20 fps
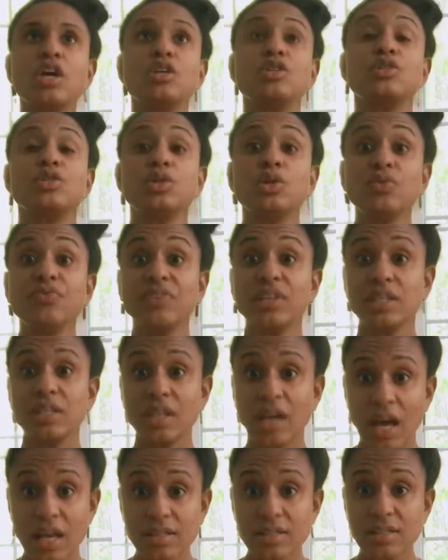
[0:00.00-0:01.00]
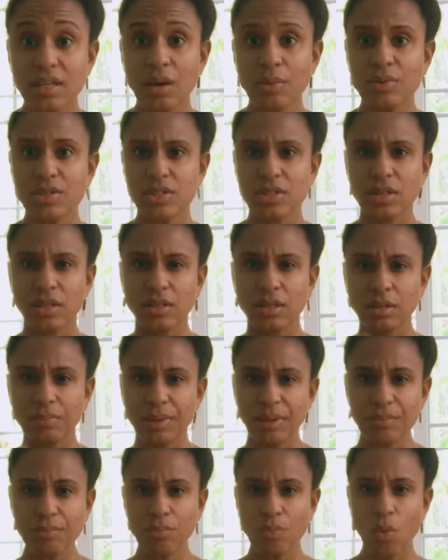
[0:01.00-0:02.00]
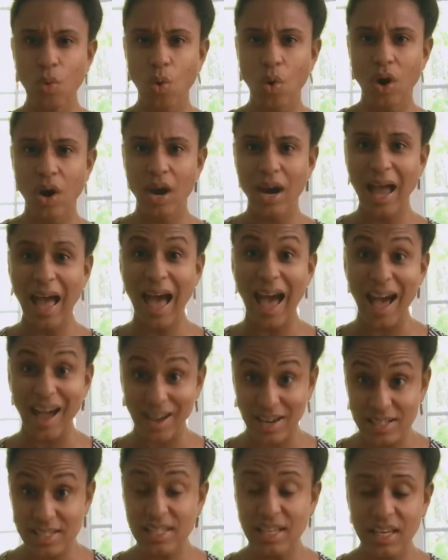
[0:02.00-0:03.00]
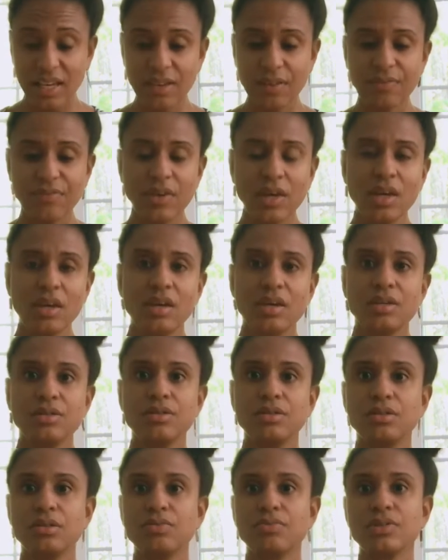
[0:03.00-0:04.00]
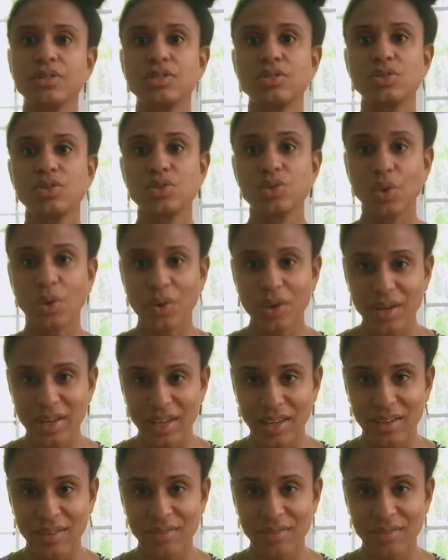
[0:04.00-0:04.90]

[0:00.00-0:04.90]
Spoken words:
to Vinyasa, which is a little bit more active, to Restorative,